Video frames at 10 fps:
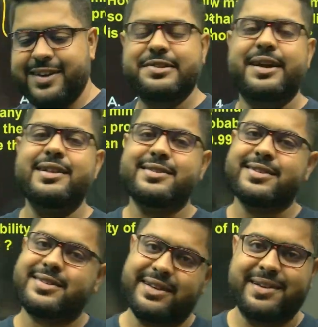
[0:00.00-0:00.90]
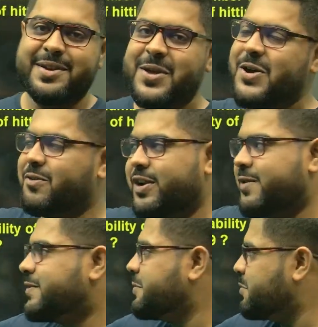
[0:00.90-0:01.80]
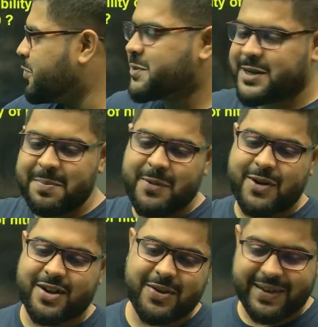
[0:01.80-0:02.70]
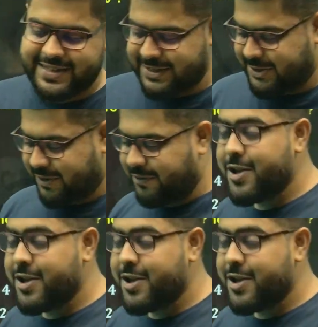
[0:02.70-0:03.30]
trials is still one of the most important questions of